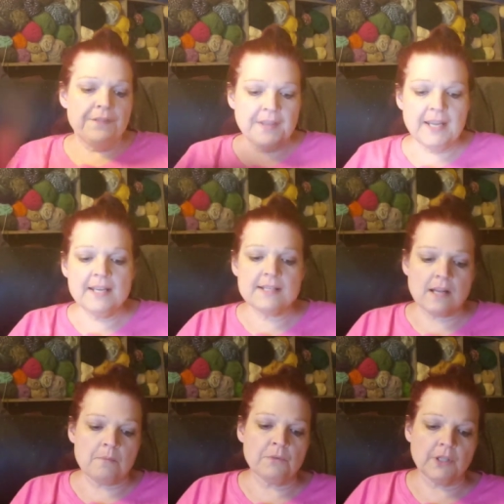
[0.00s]
These,
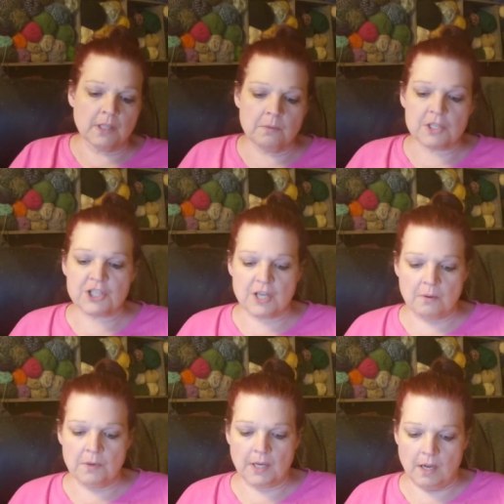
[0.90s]
I'm really wishing
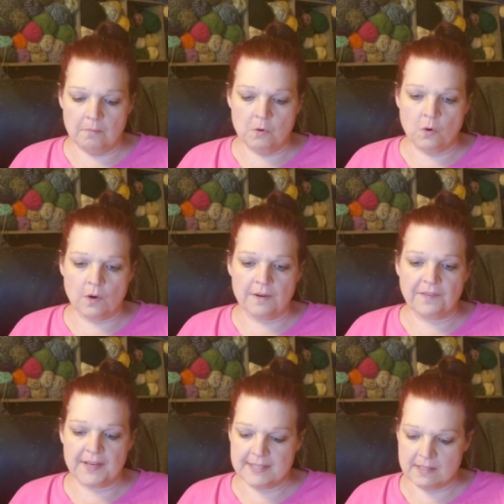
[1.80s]
I would have got more.
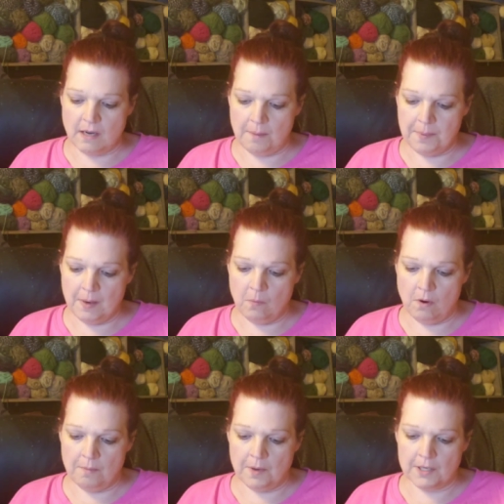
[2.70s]
If I stop at
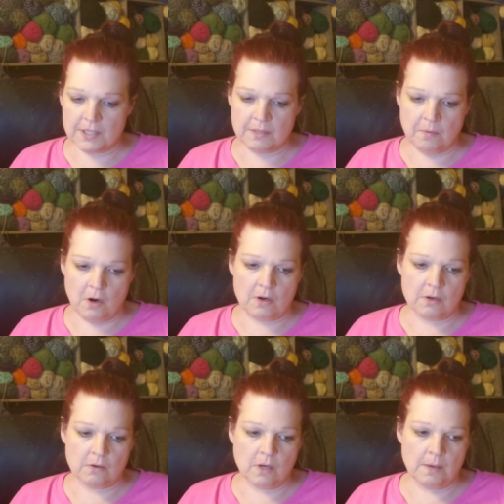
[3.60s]
Walmart
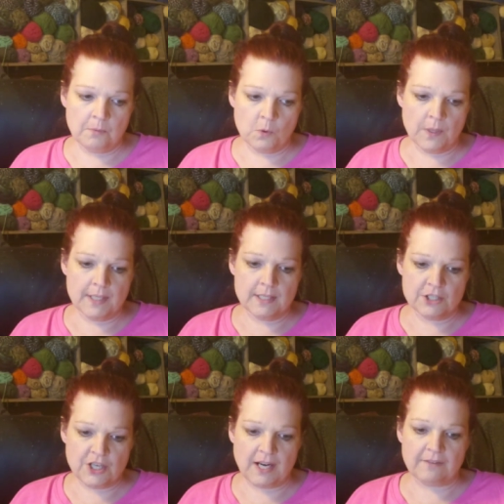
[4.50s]
tomorrow, I'm going to
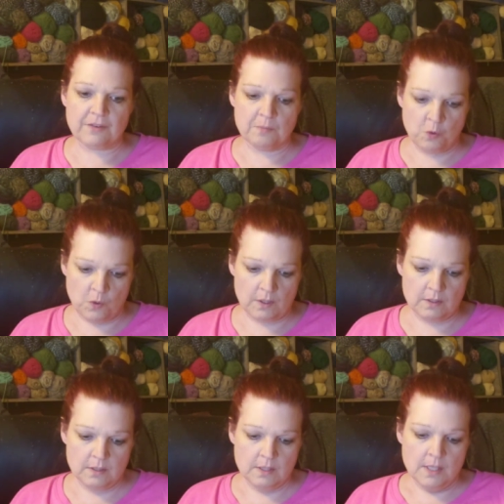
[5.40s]
check for more.
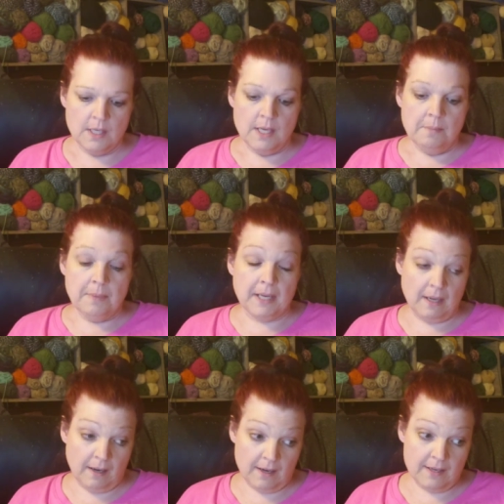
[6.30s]

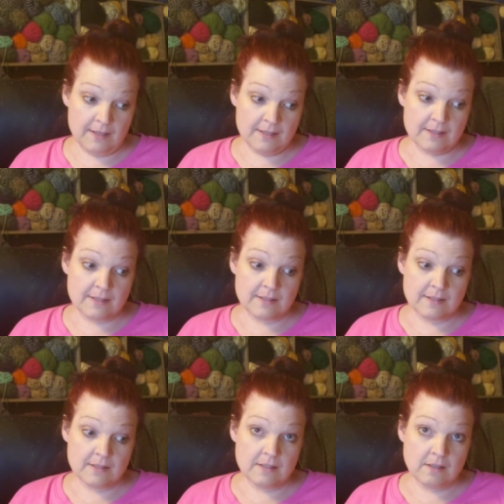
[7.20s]
Because
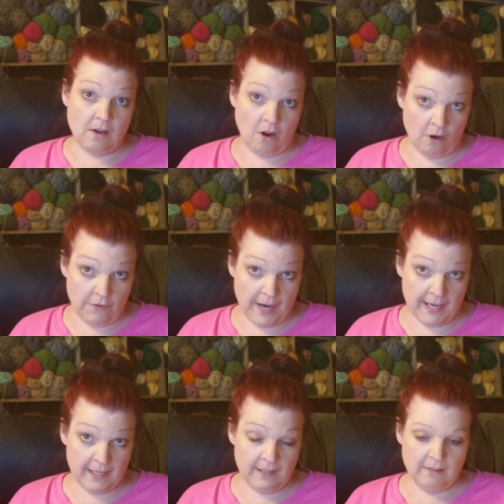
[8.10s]

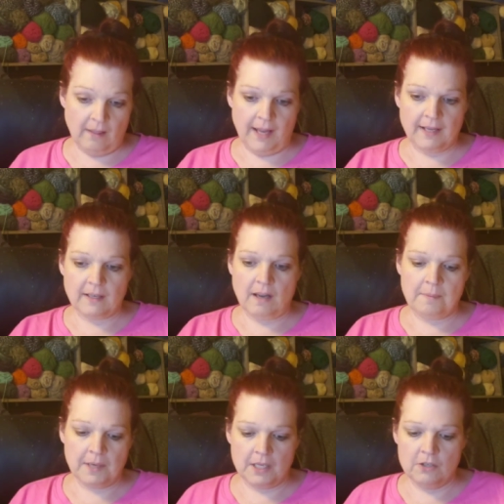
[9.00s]
already, like,
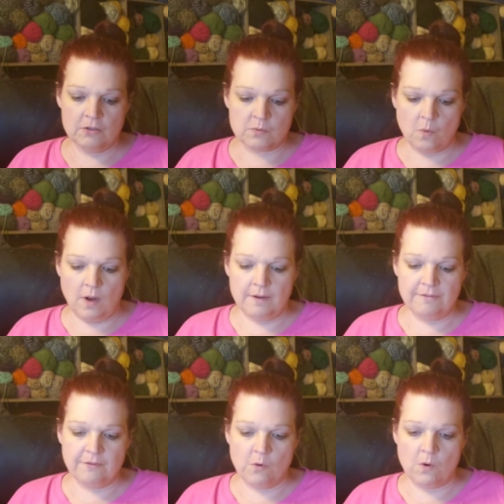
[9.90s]
I'm going to use one
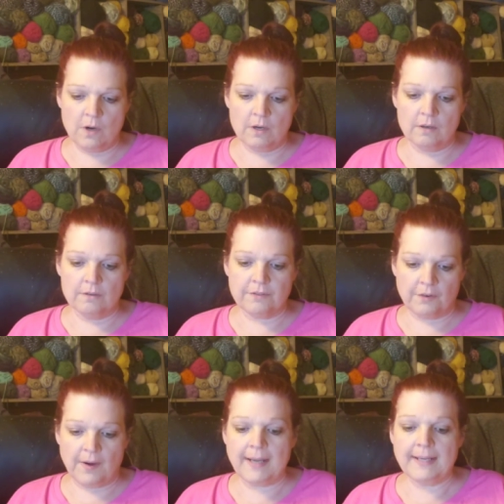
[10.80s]
for,
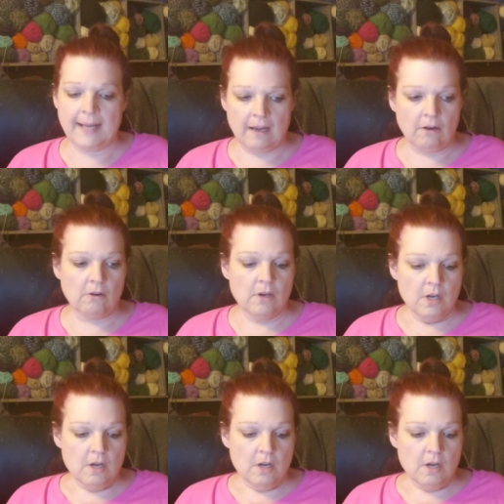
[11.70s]
for right now,